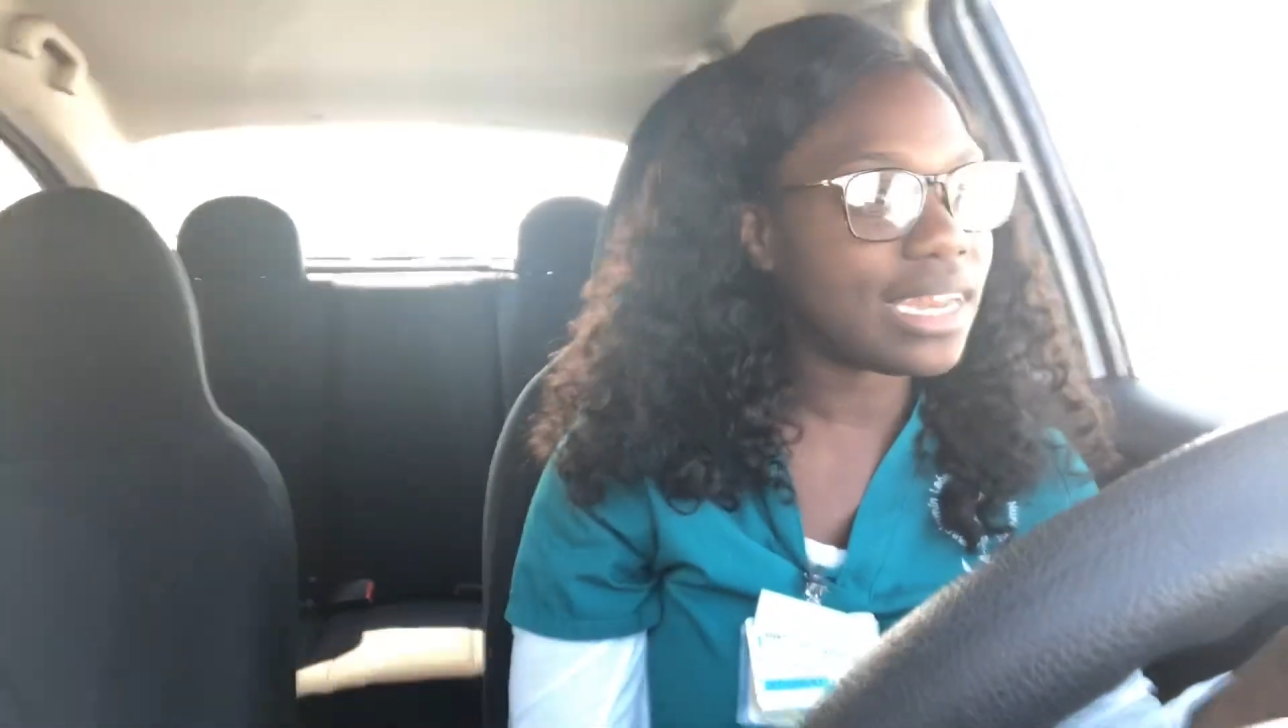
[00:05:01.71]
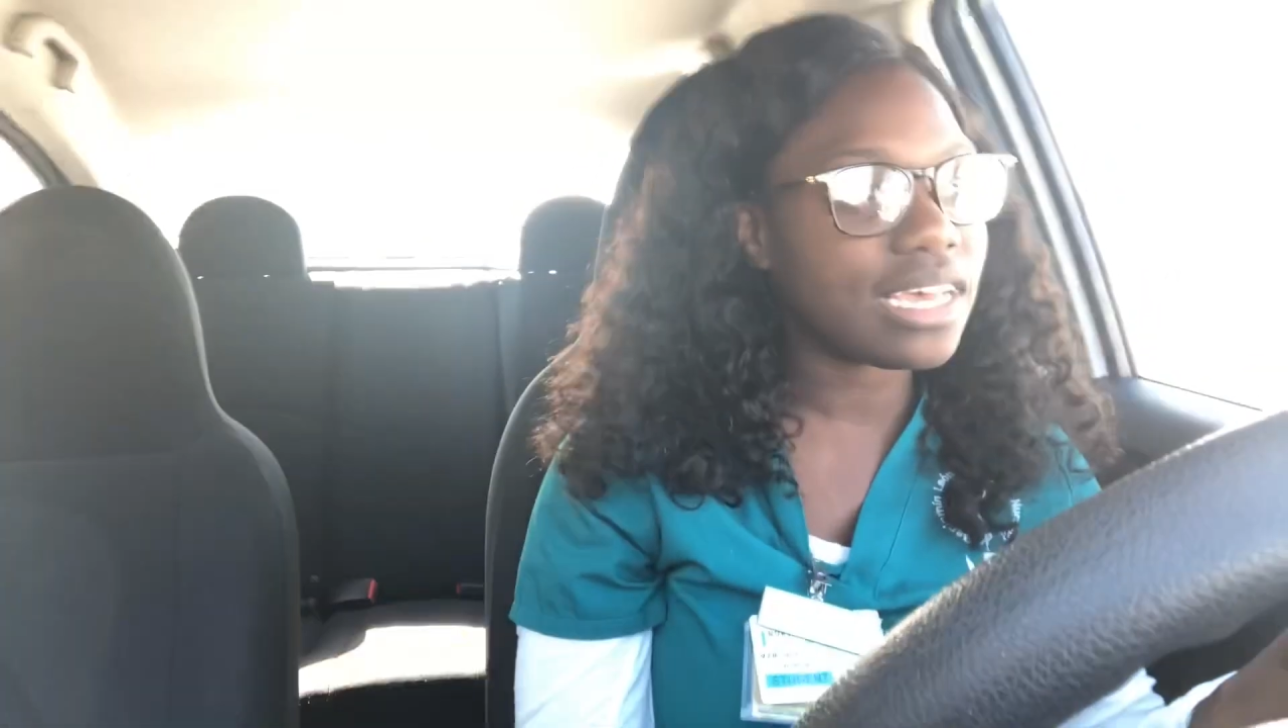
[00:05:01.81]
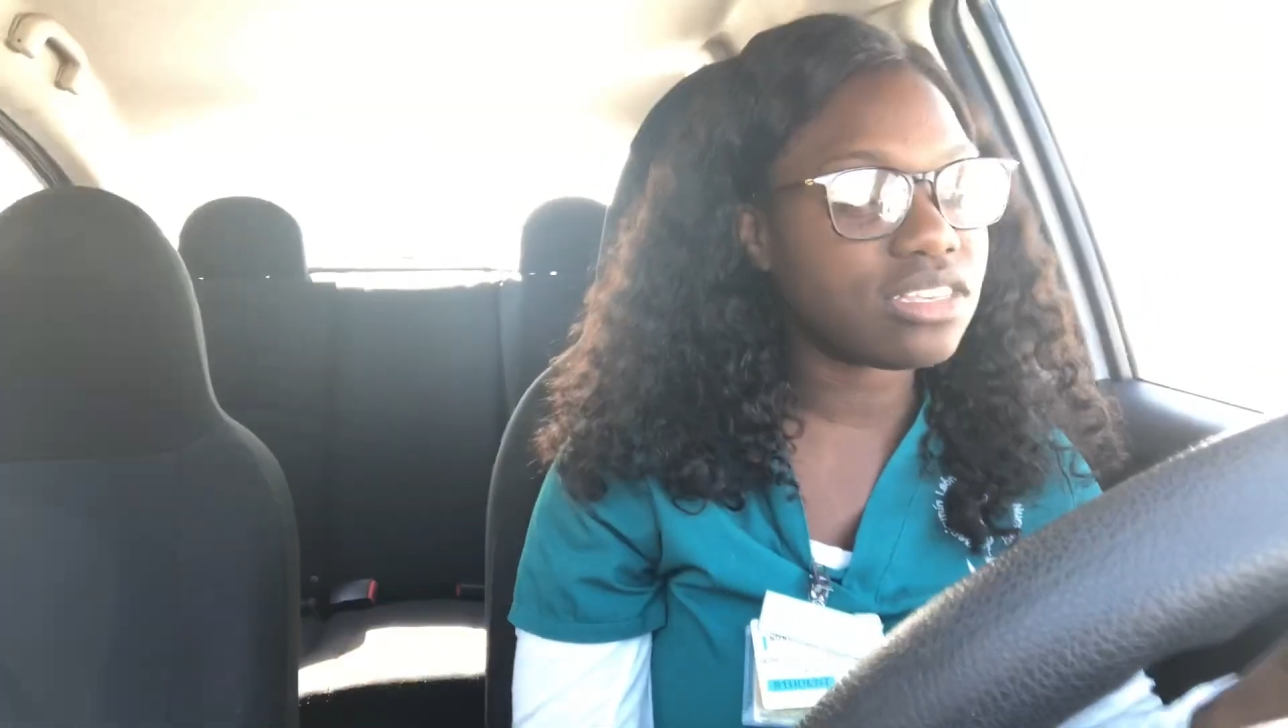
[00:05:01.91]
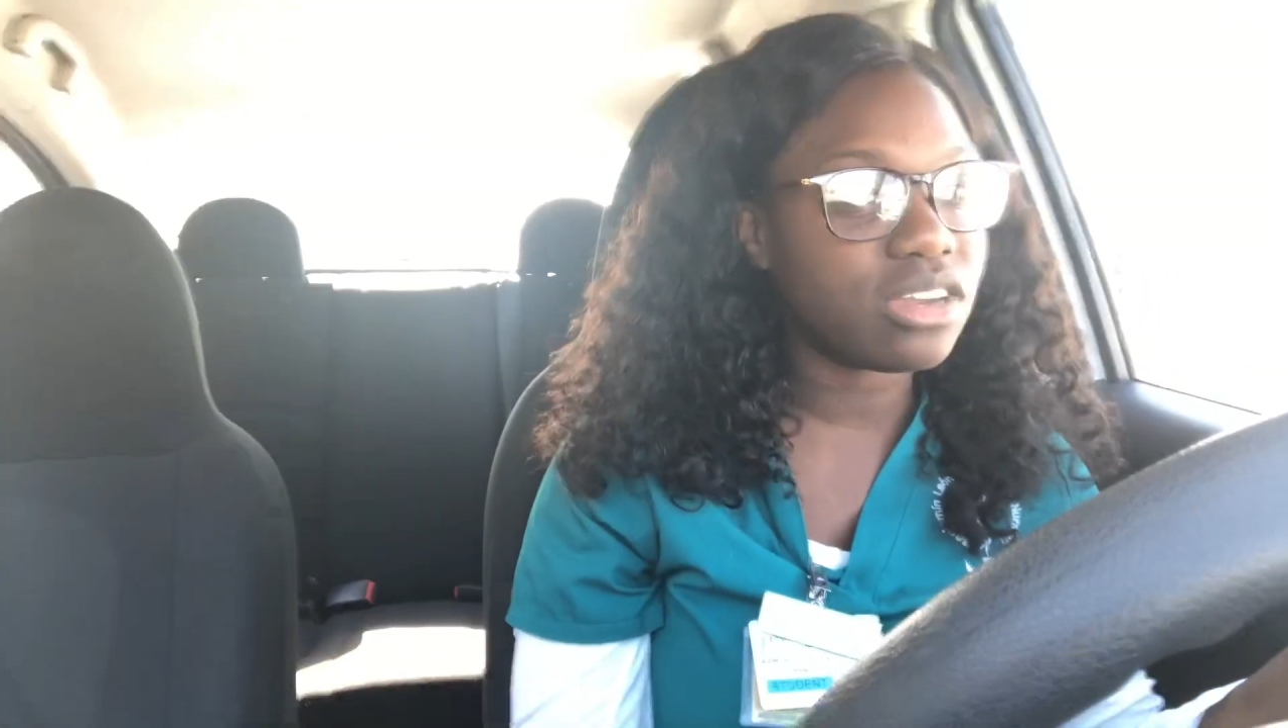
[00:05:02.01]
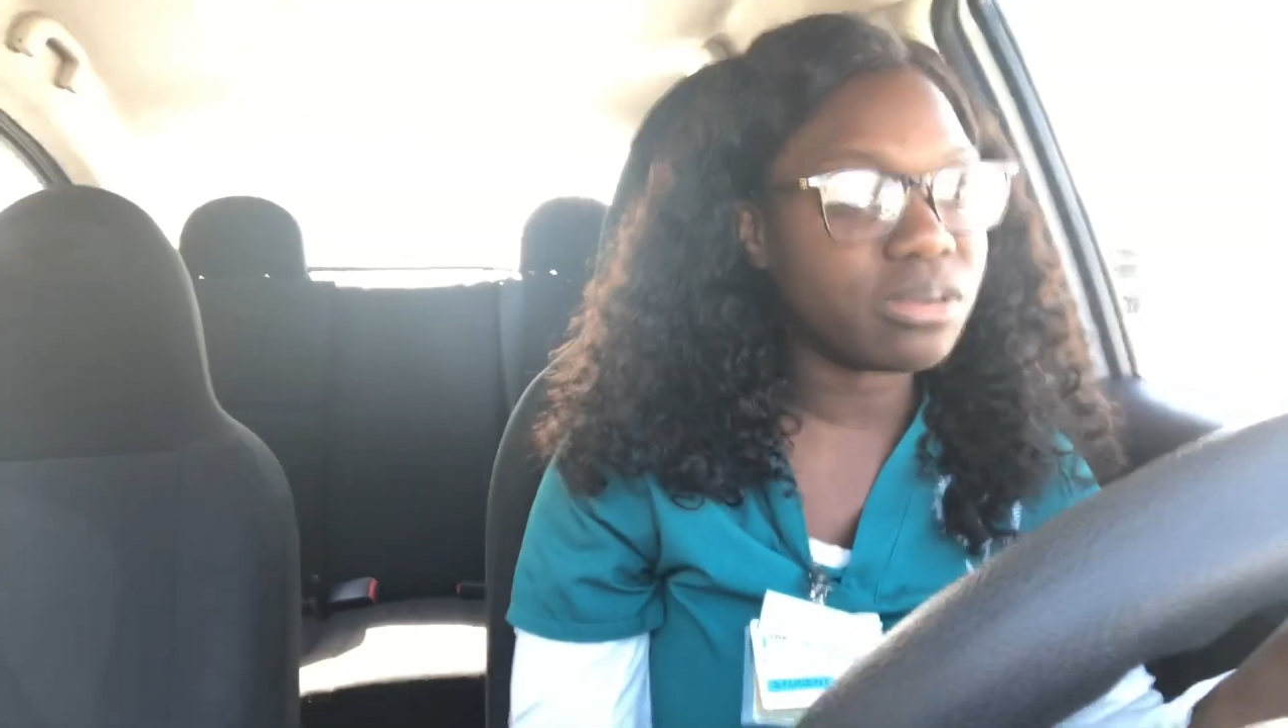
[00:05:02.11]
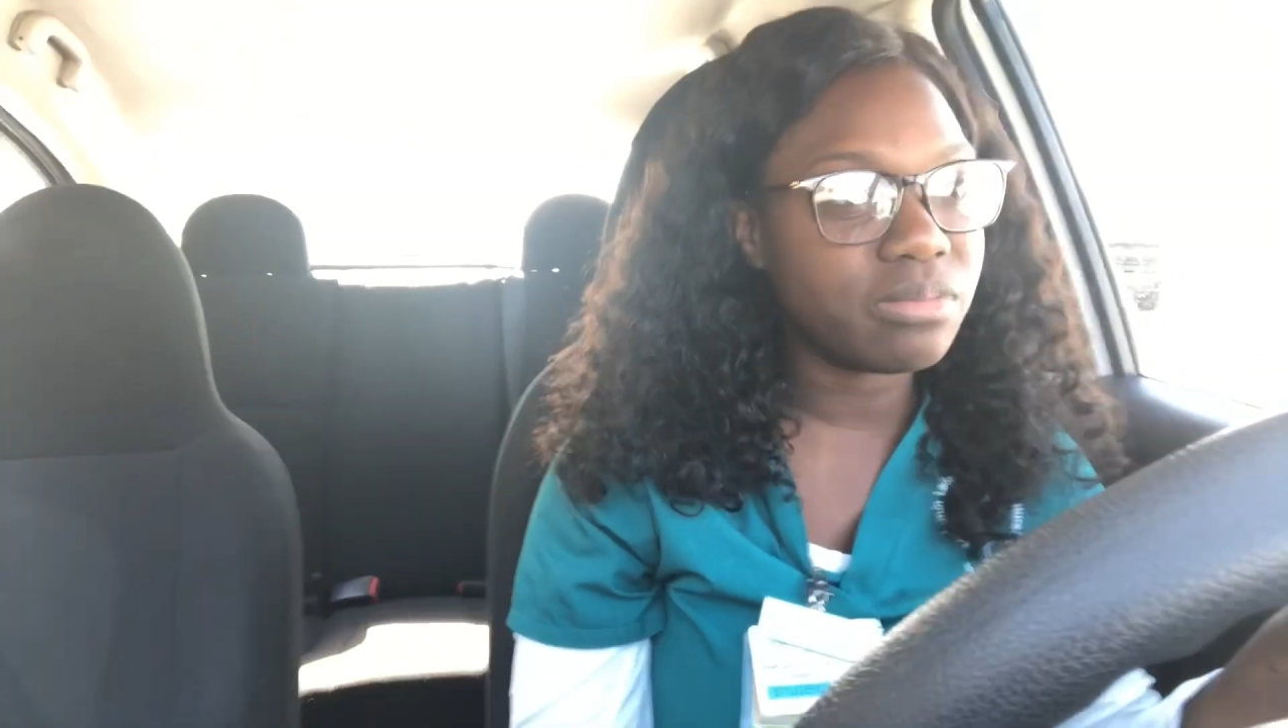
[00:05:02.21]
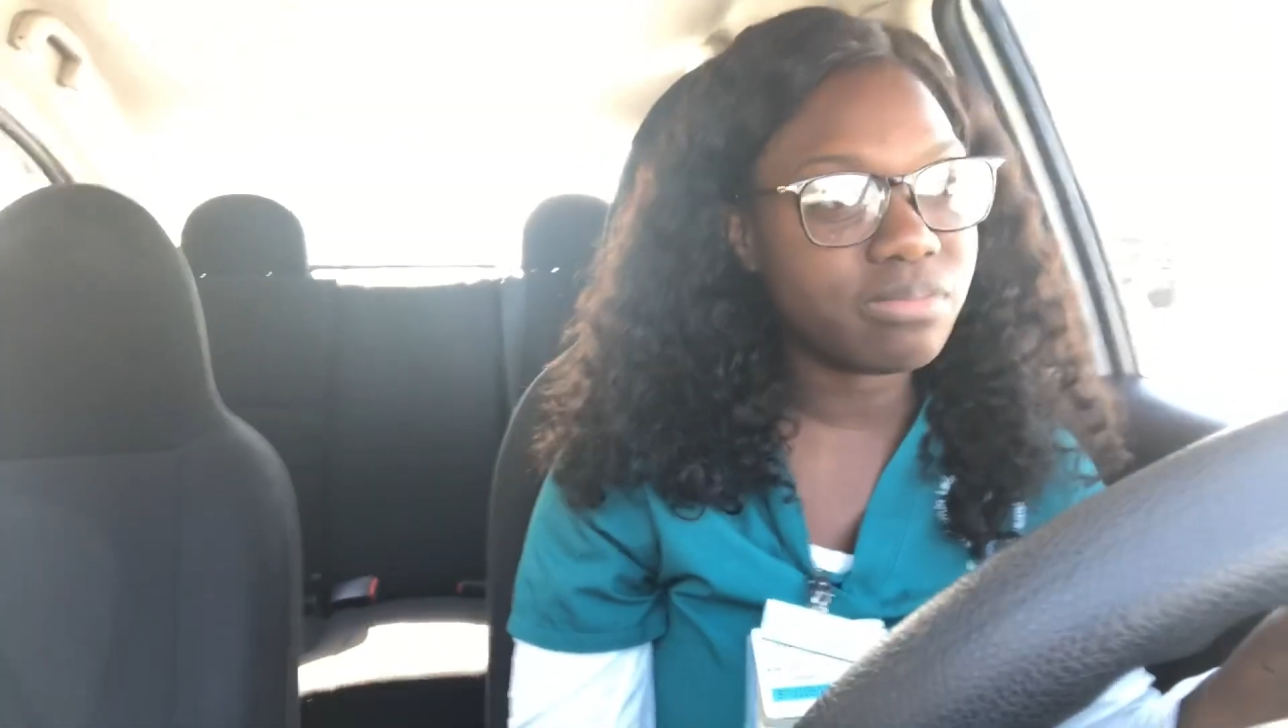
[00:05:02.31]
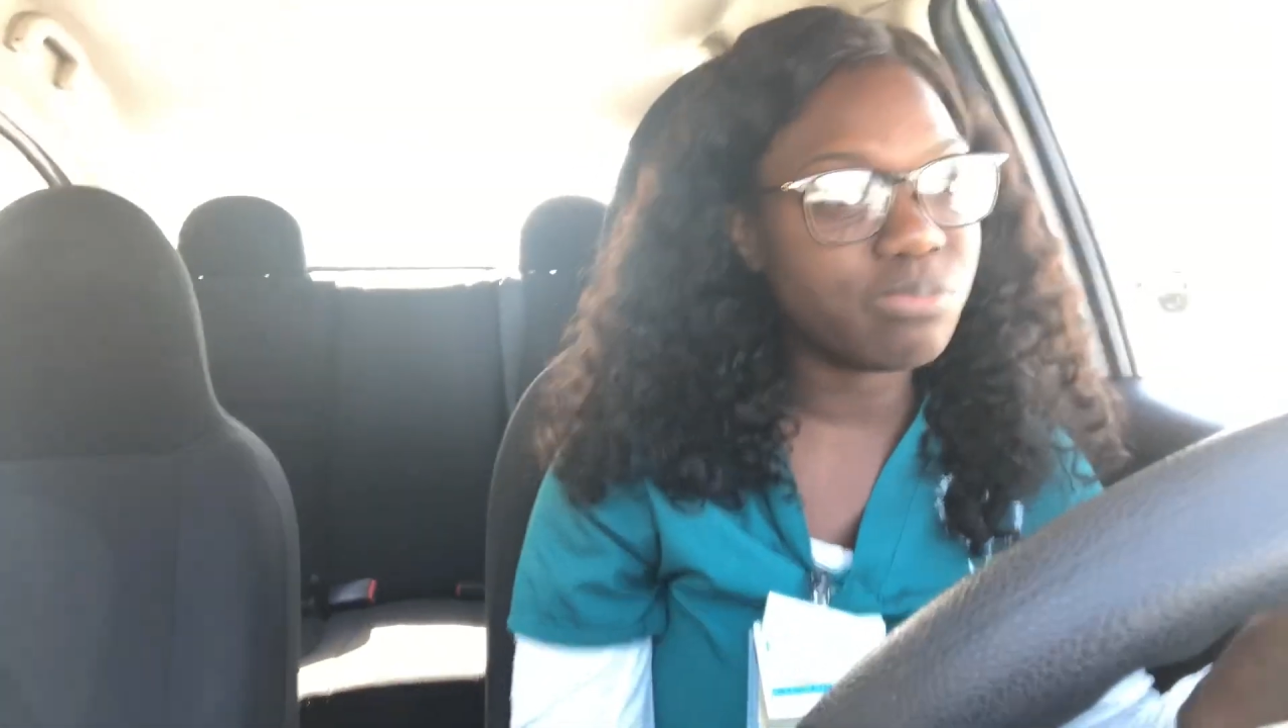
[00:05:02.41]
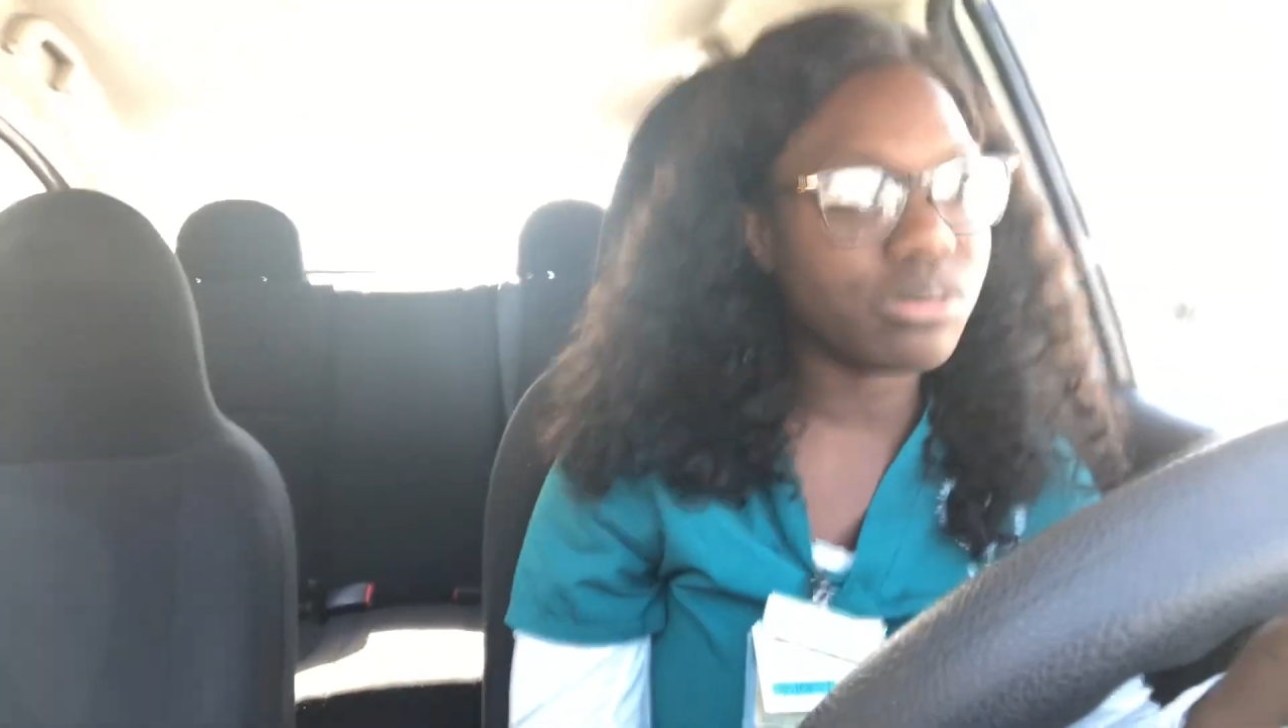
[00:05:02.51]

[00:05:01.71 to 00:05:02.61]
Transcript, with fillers: next term